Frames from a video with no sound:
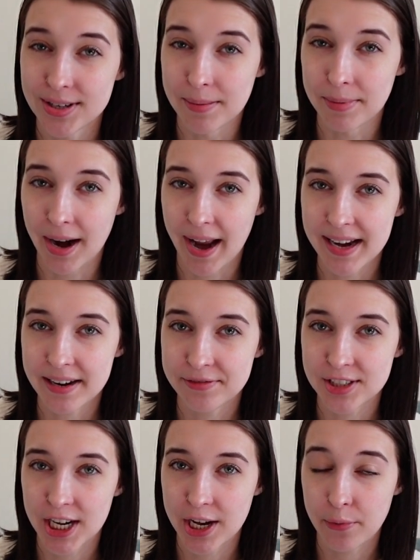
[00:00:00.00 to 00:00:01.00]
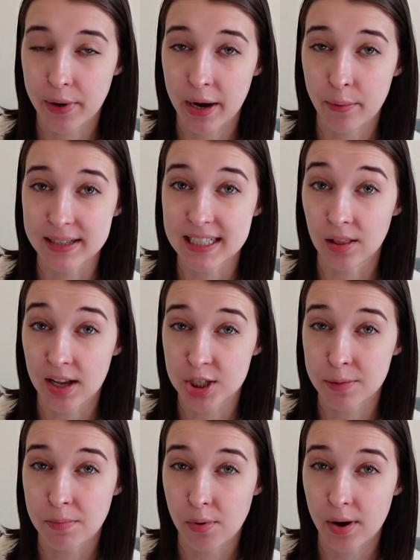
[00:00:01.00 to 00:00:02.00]
number 8 of January was
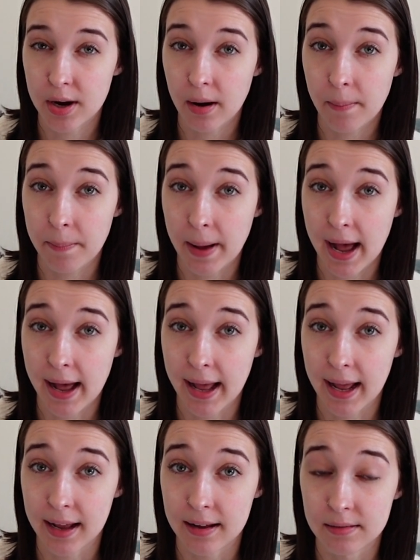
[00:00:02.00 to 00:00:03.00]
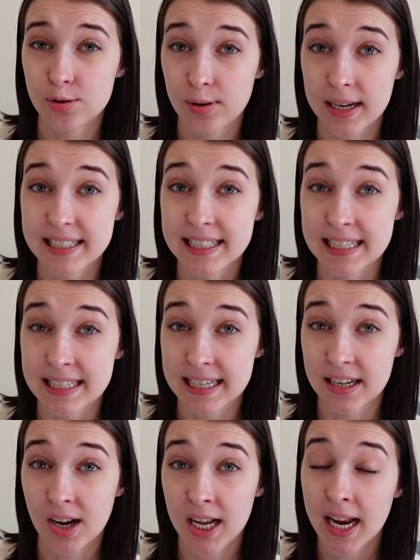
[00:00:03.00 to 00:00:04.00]
Legendborn by Tracy
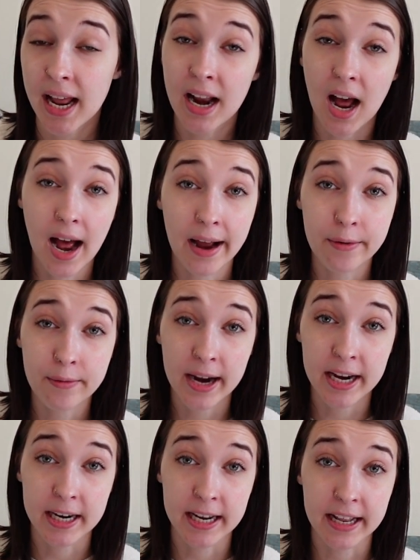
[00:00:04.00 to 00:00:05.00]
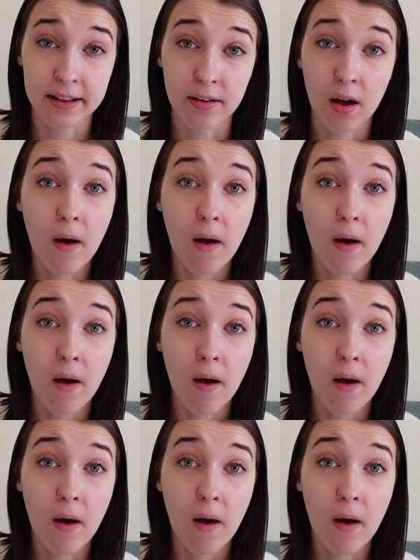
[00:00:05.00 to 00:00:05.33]
Dion, and I rated it